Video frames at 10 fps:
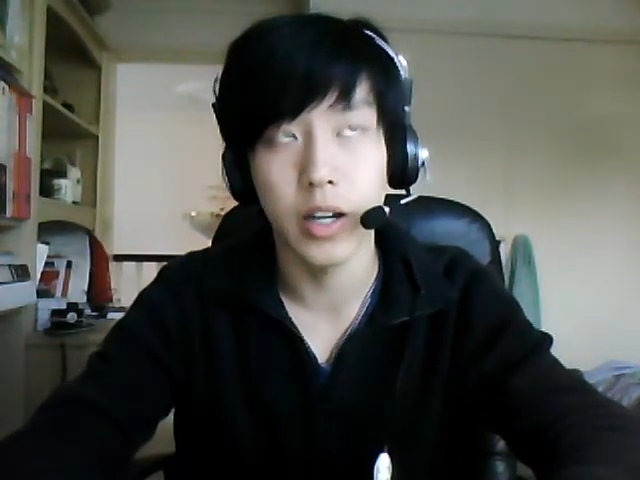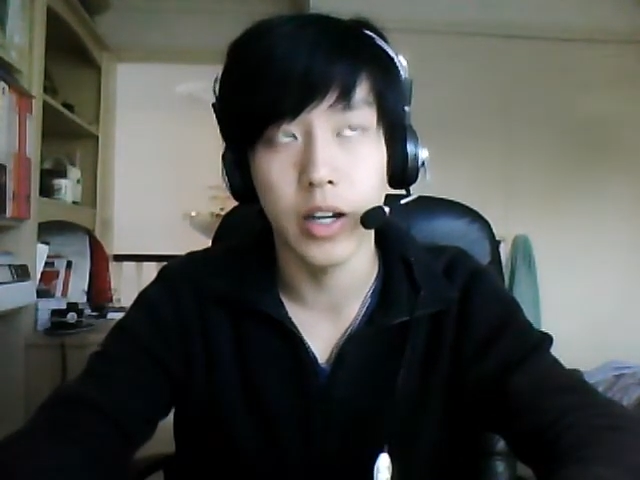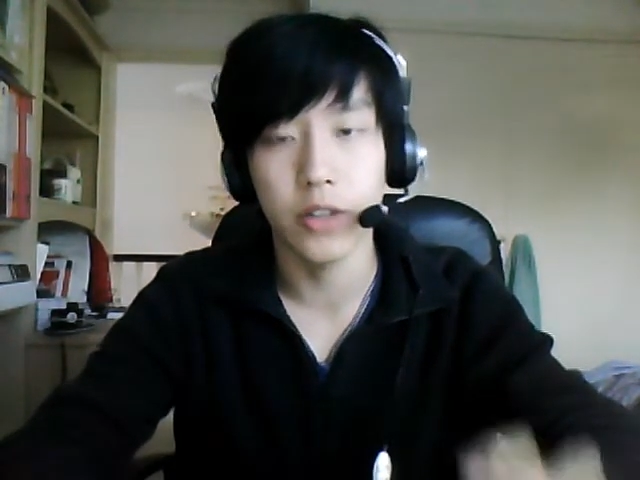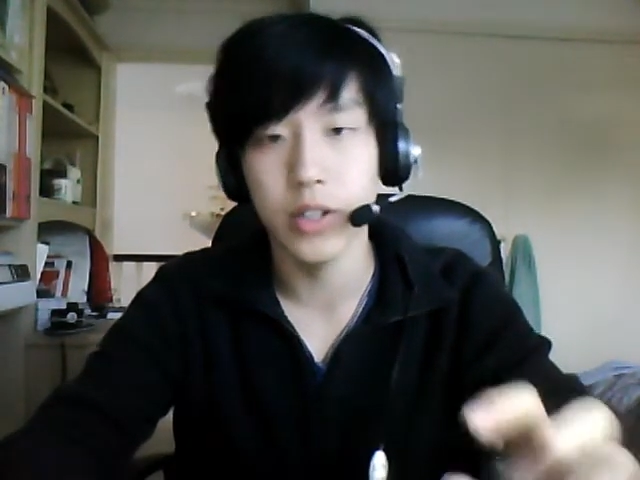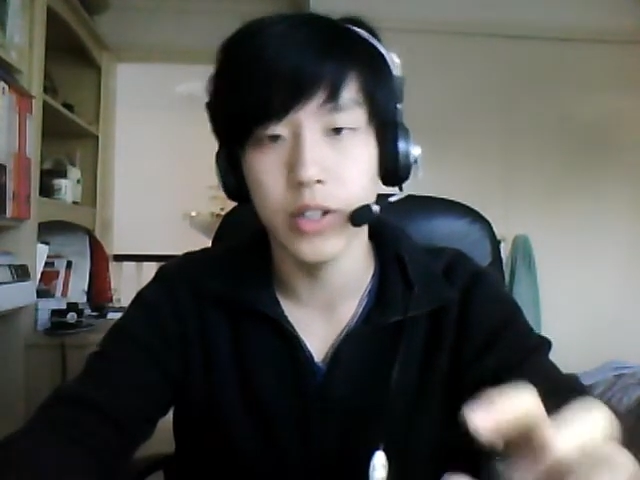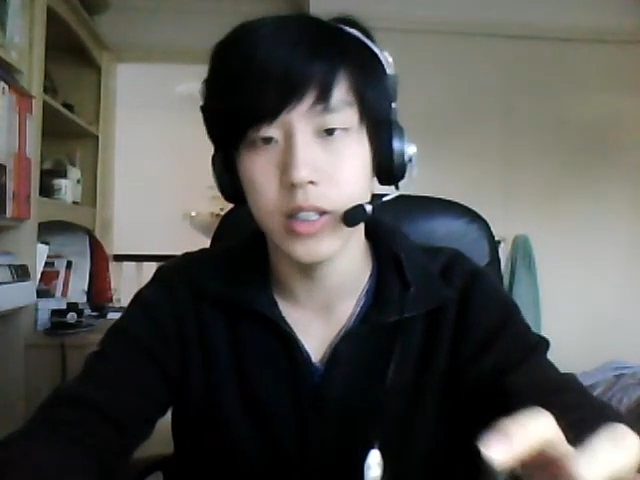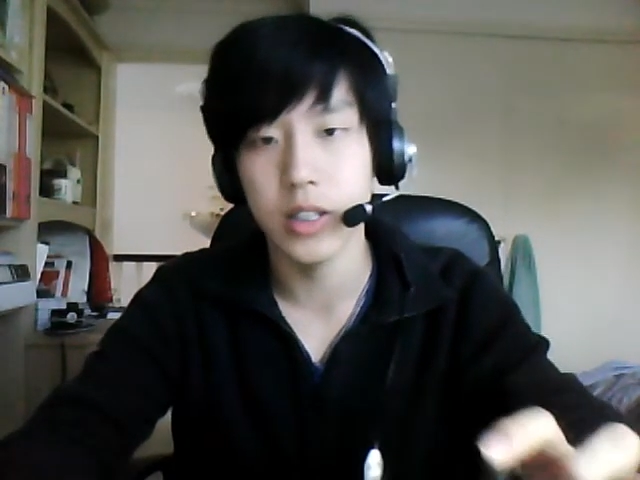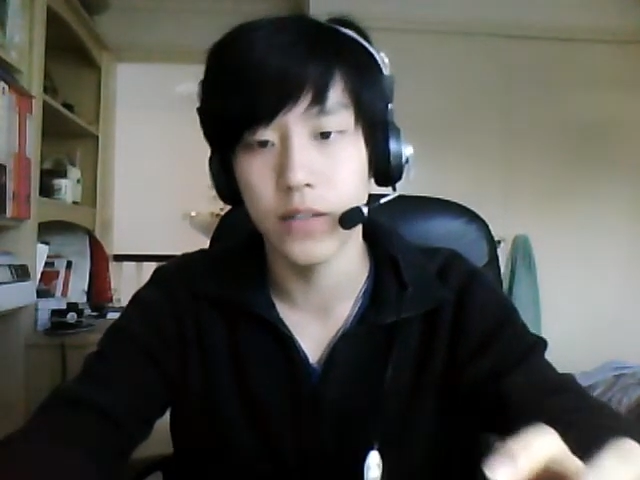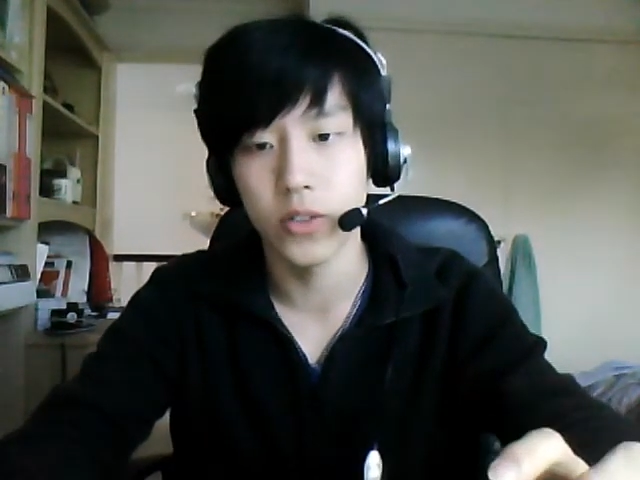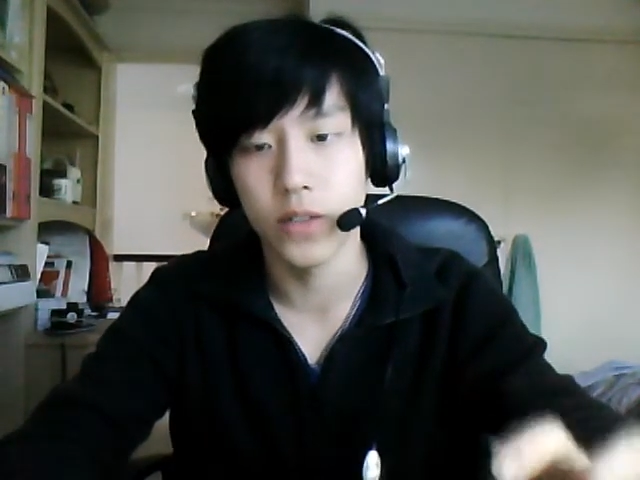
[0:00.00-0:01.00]
increased
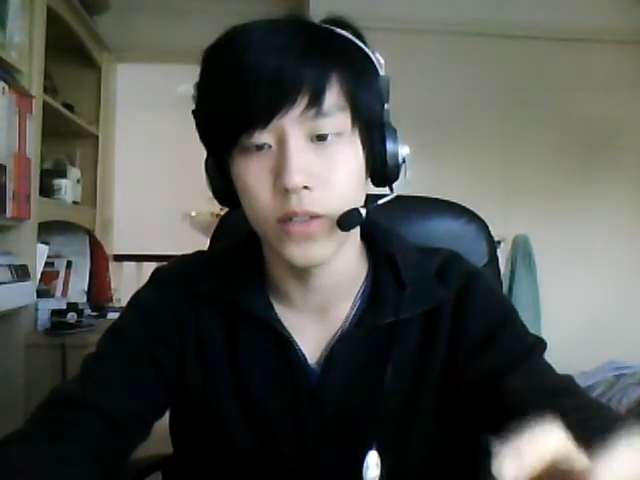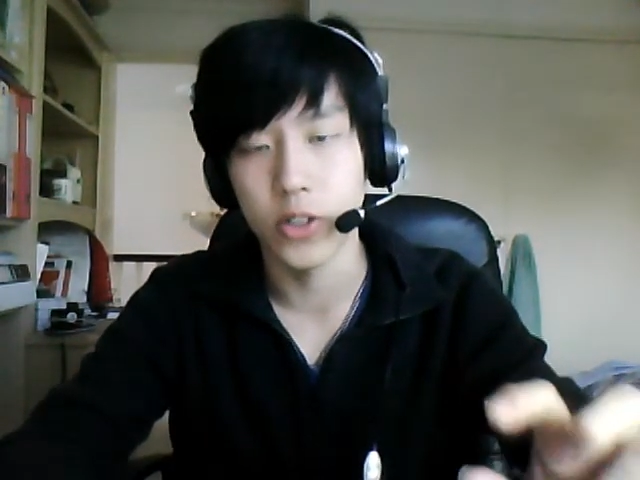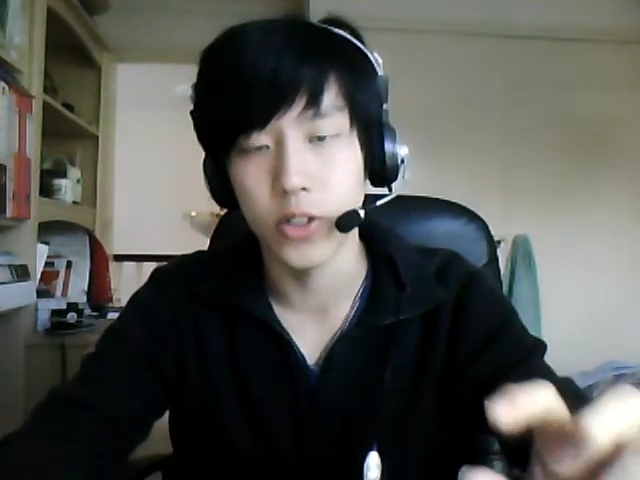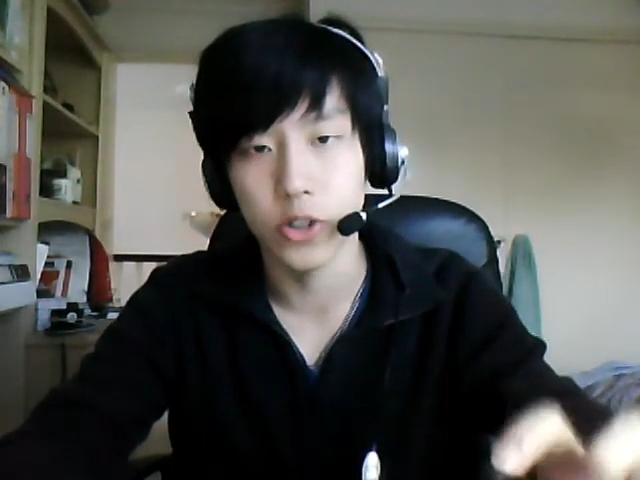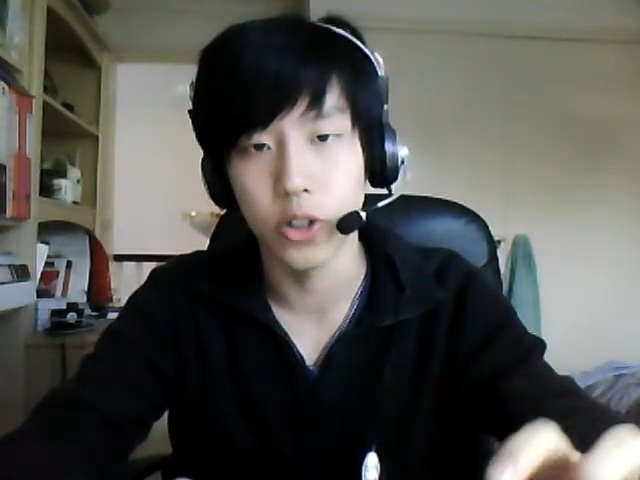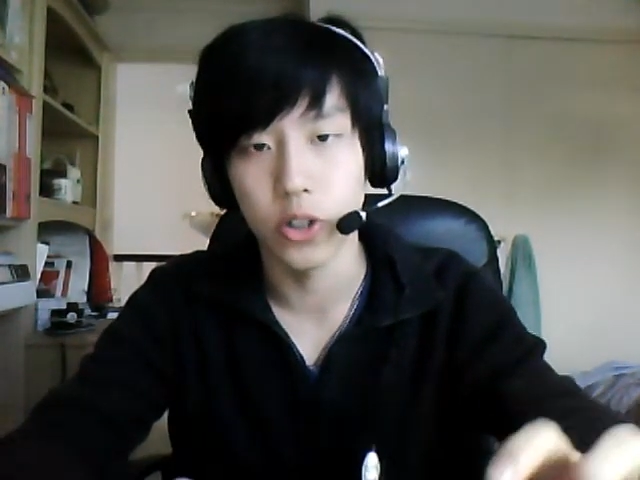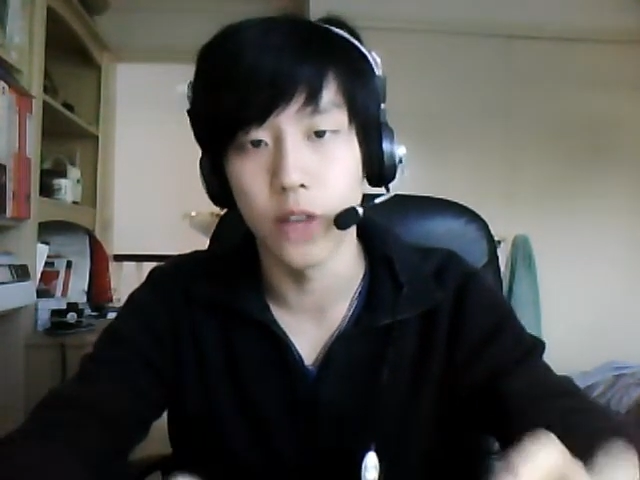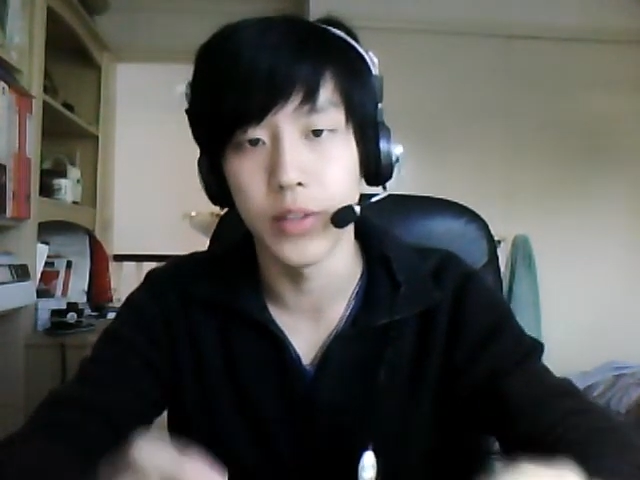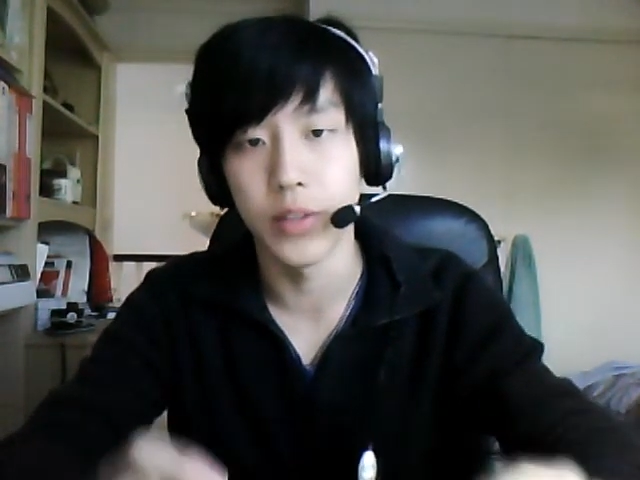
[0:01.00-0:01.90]
level of control over the